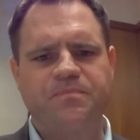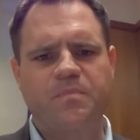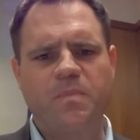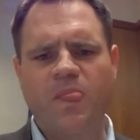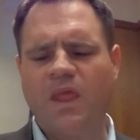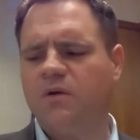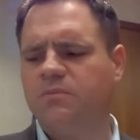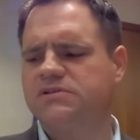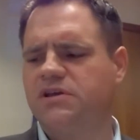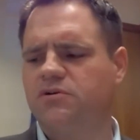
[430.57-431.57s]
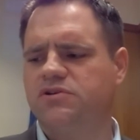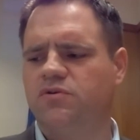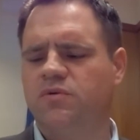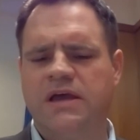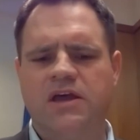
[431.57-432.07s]
amongst those who
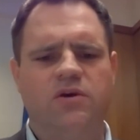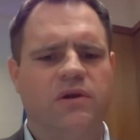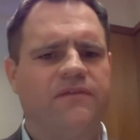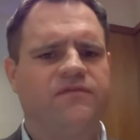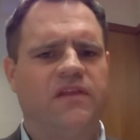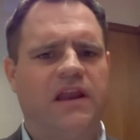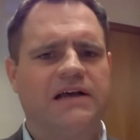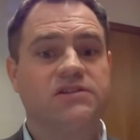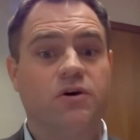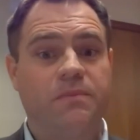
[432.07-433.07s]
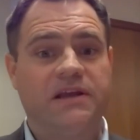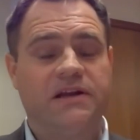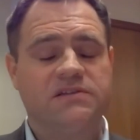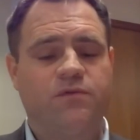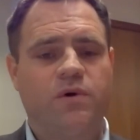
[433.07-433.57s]
left in the last couple of
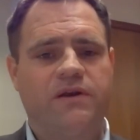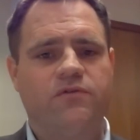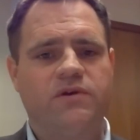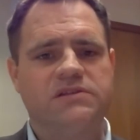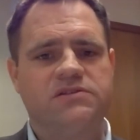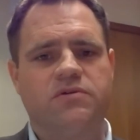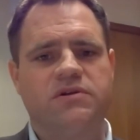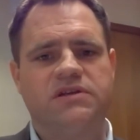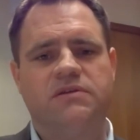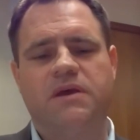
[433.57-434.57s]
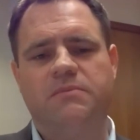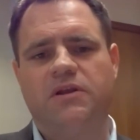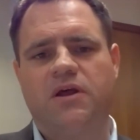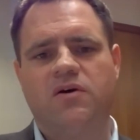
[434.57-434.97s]
years for whatever reason, or indeed maybe